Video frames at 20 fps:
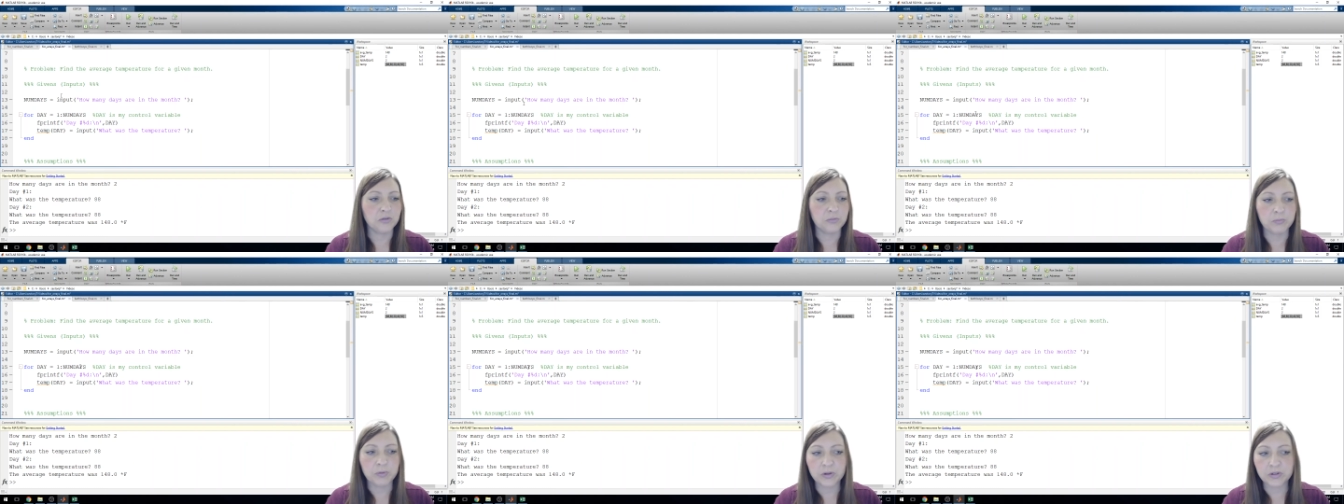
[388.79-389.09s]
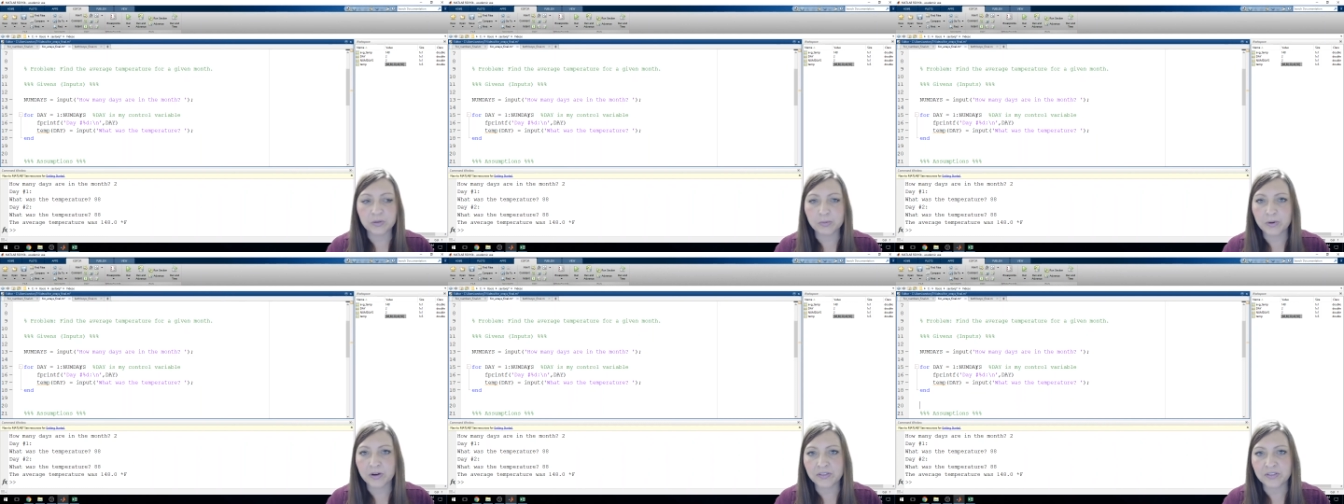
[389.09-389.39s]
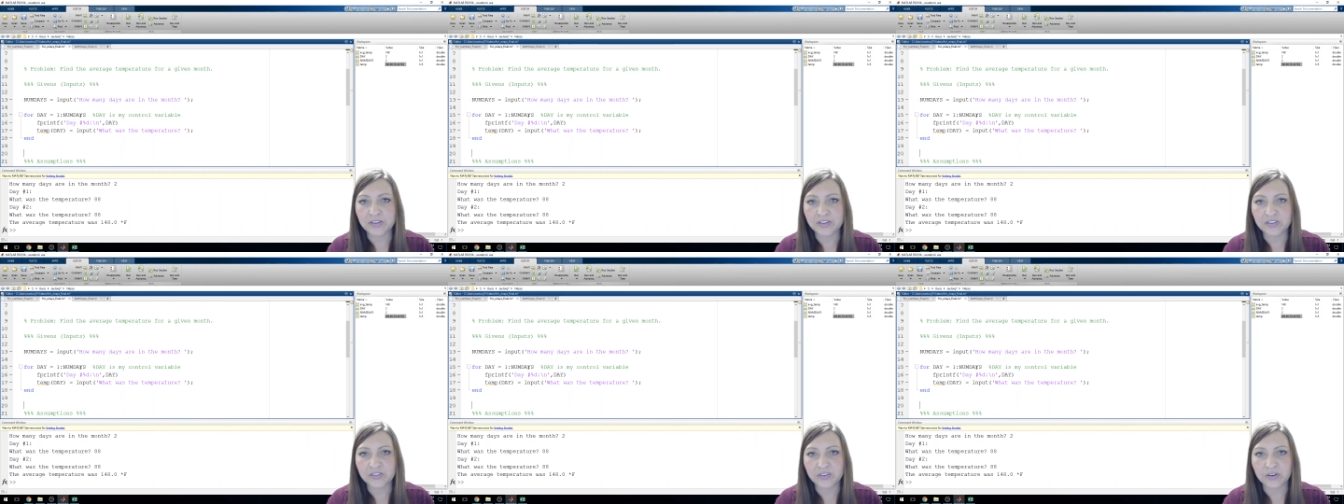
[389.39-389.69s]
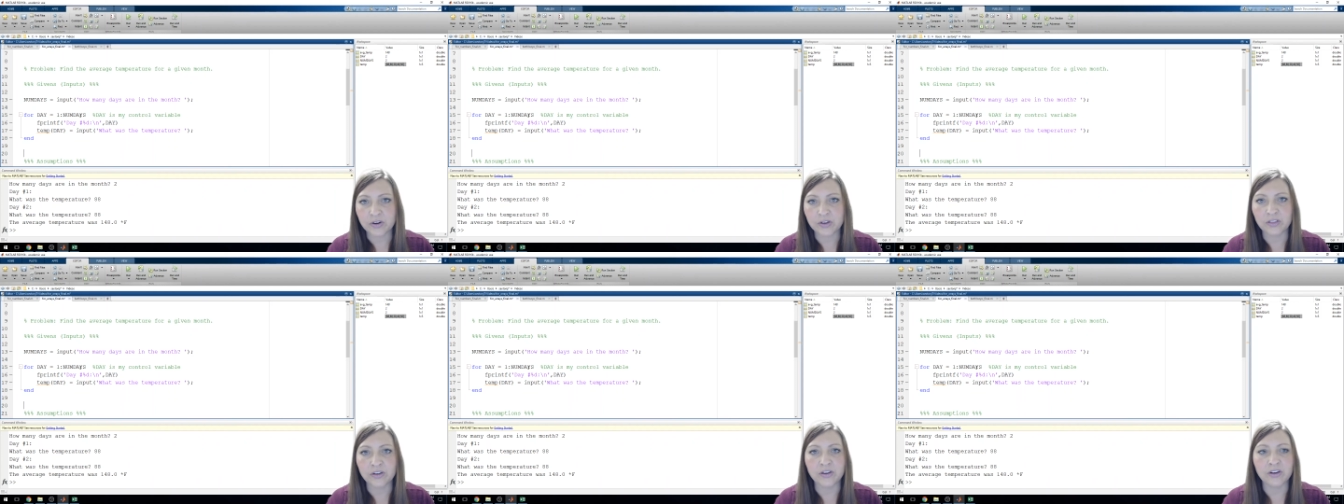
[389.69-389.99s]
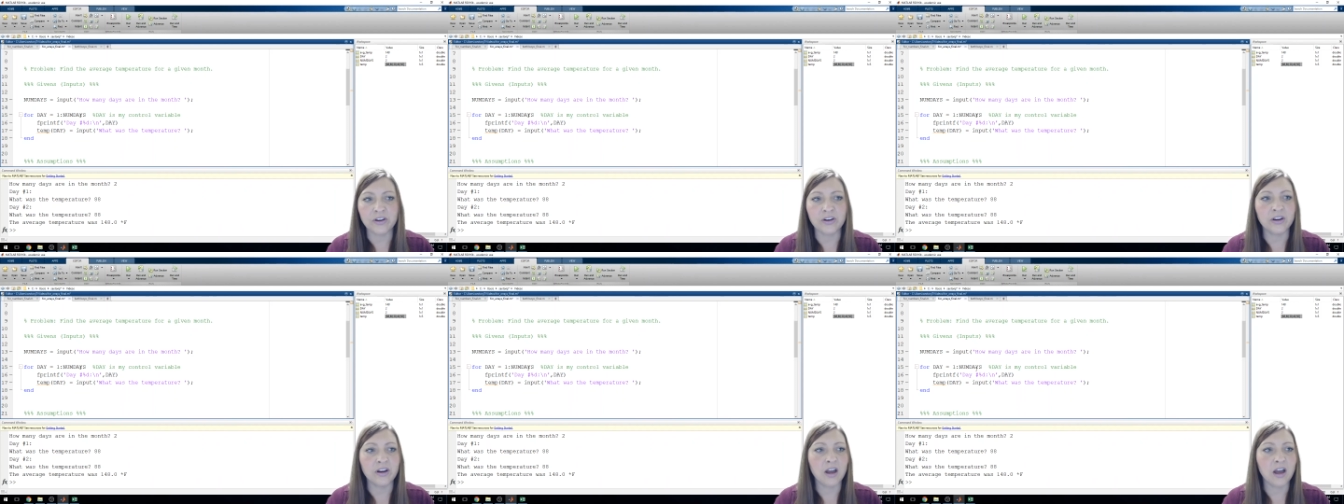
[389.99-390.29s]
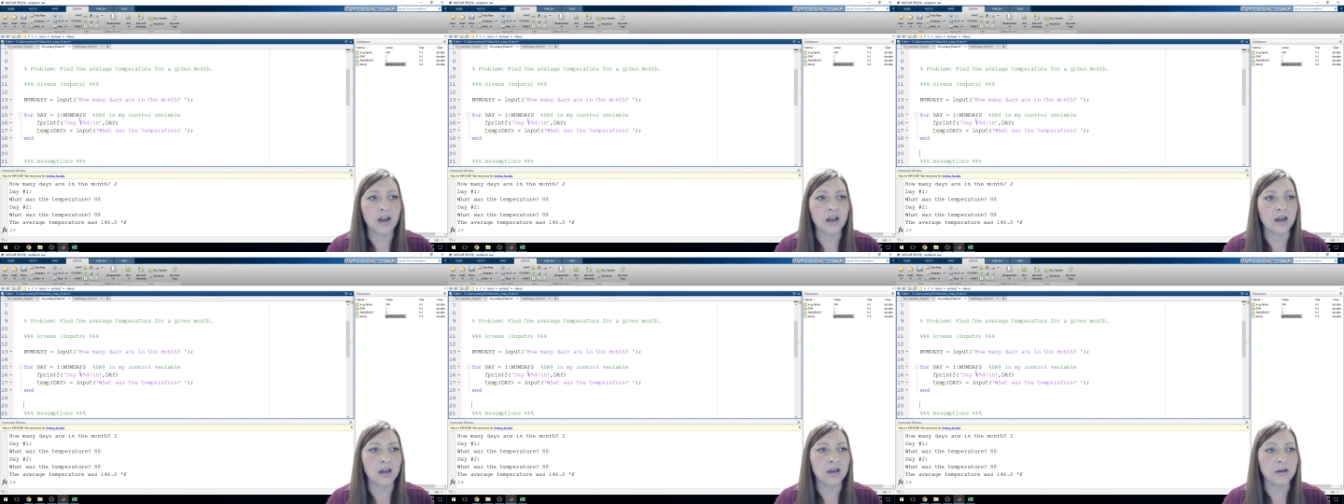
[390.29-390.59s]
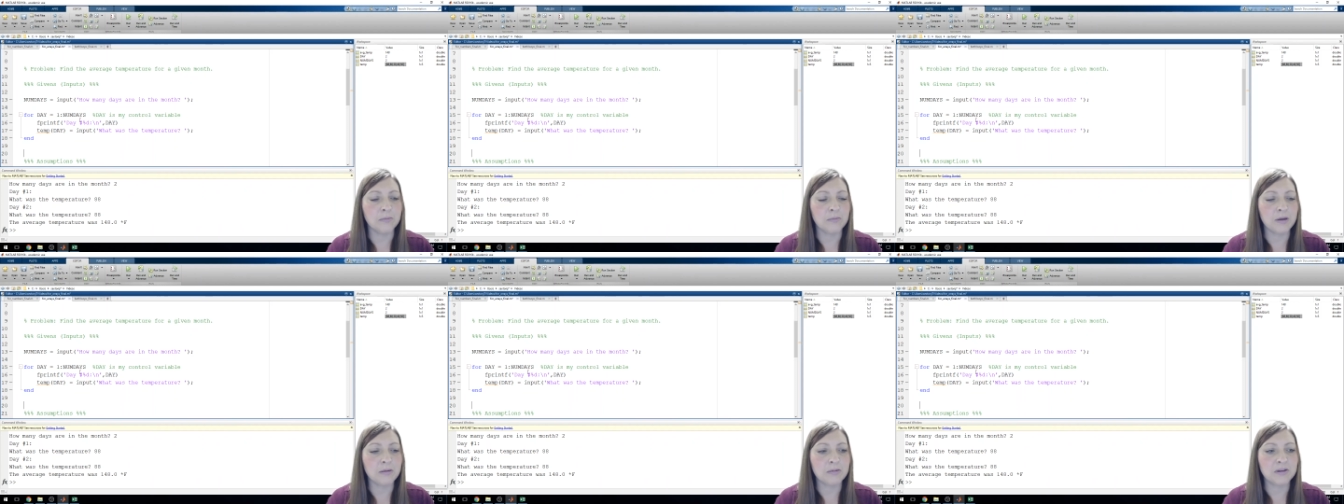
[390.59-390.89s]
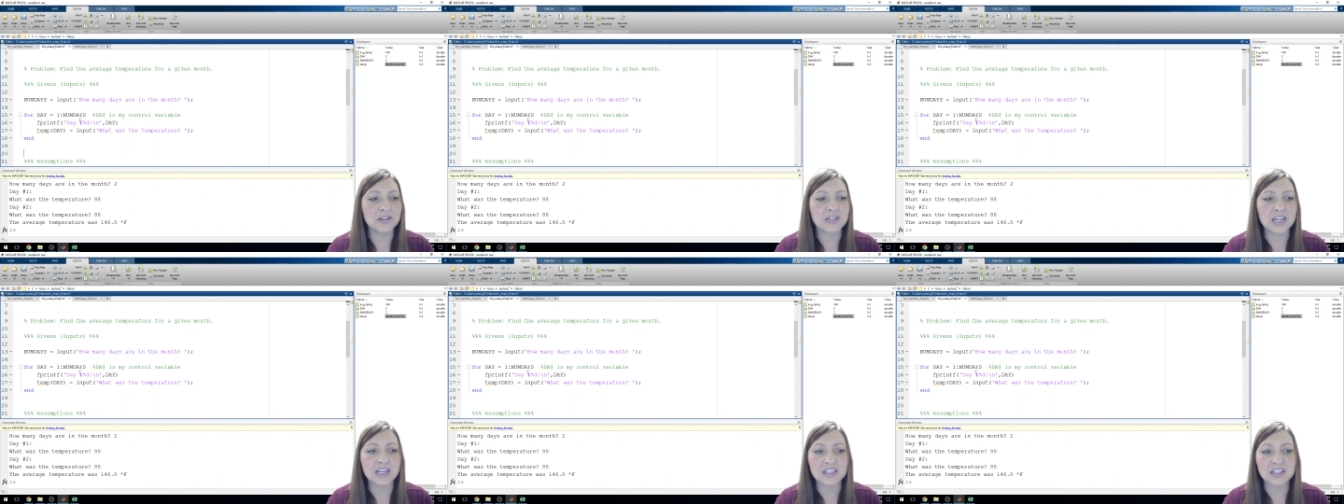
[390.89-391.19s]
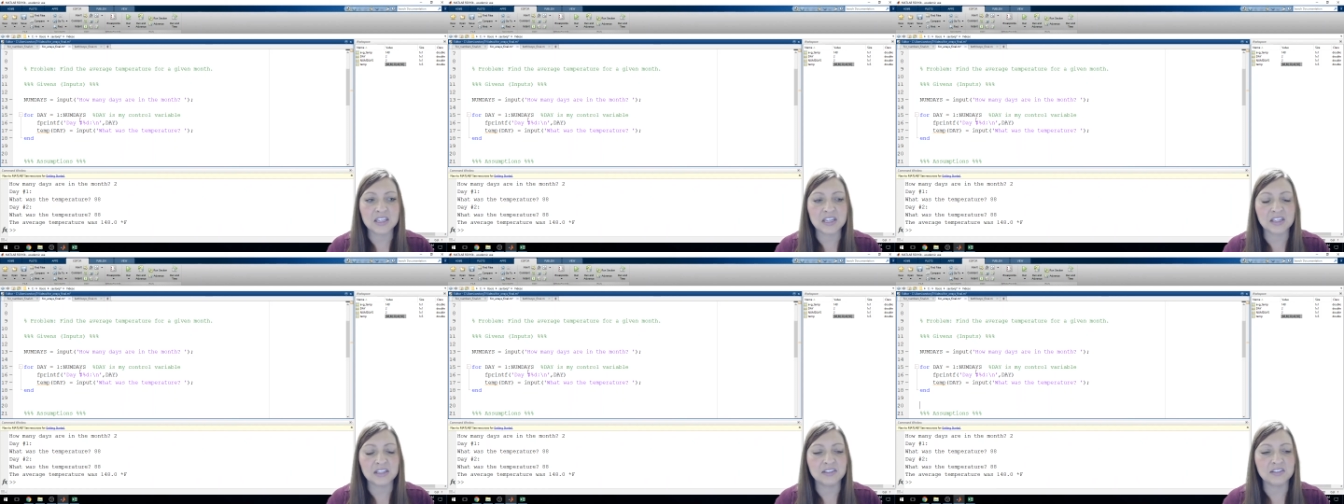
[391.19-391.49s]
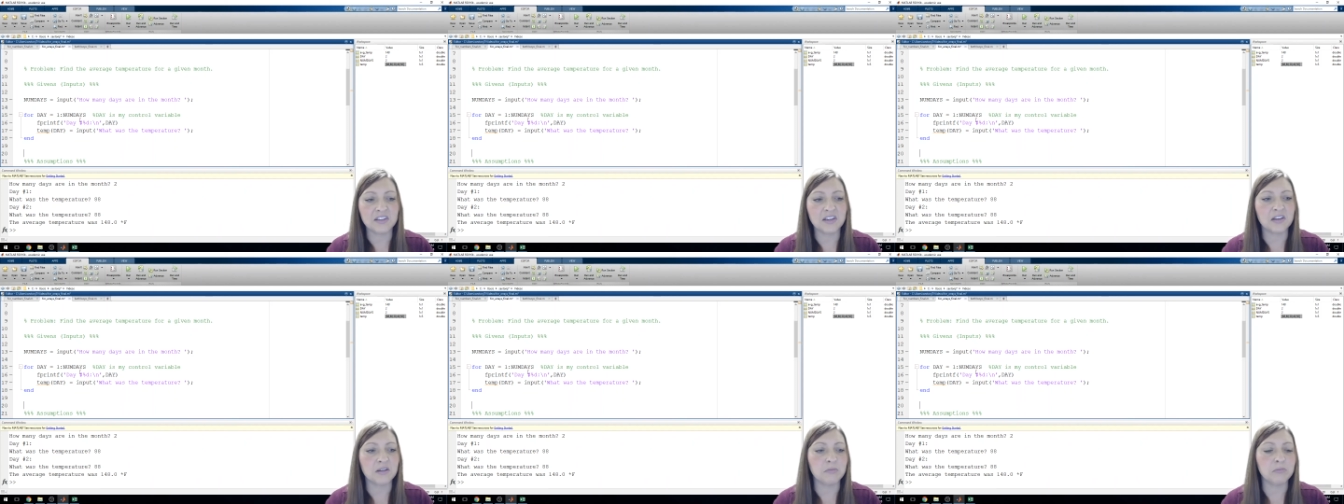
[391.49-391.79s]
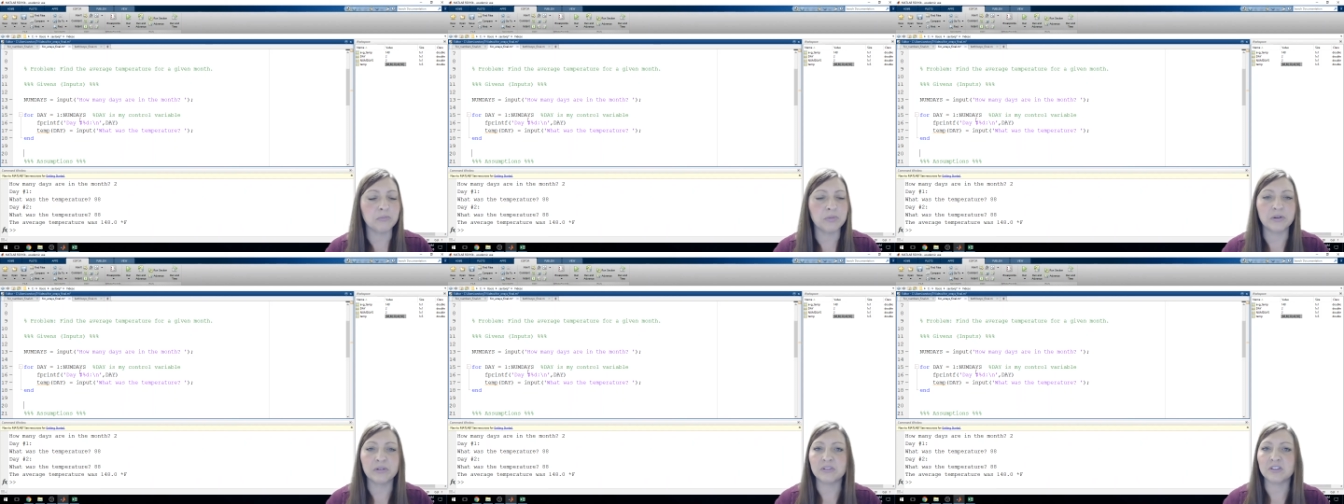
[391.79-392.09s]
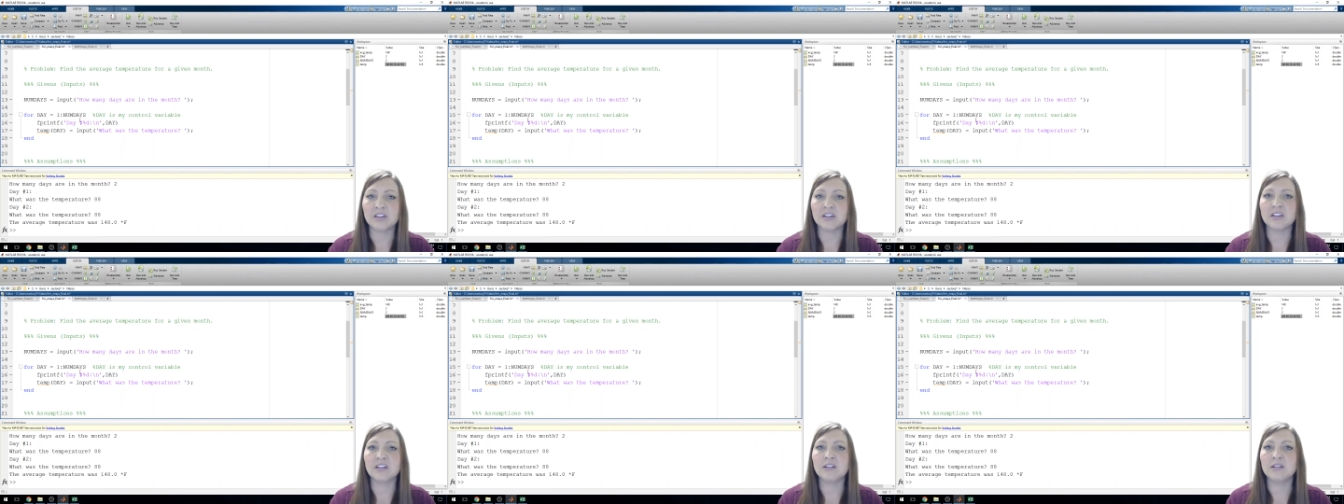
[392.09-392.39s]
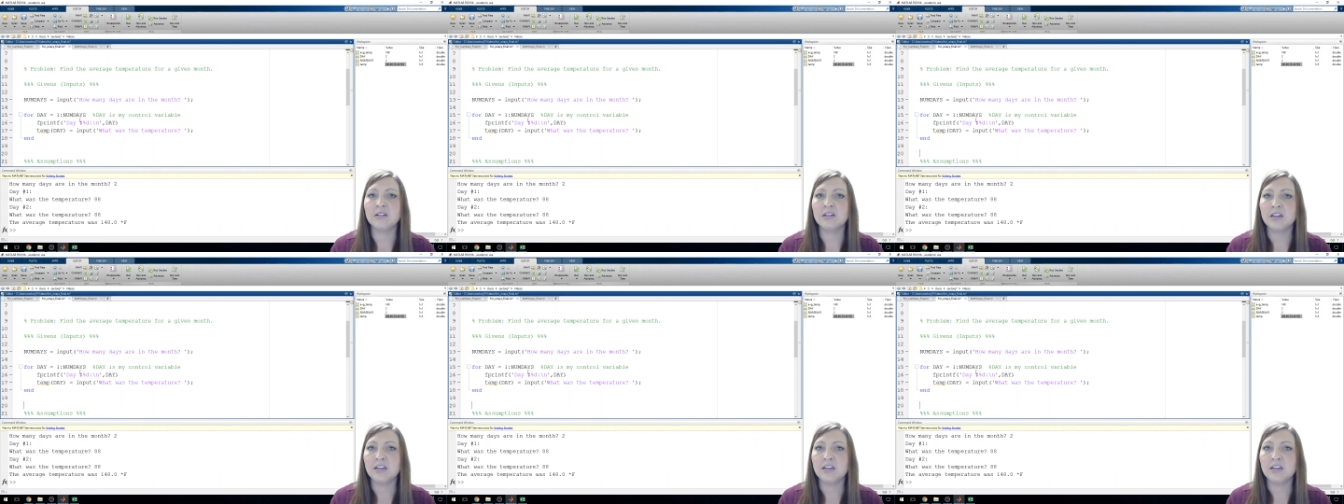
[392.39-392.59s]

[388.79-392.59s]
Build upon this further. Maybe take this and build in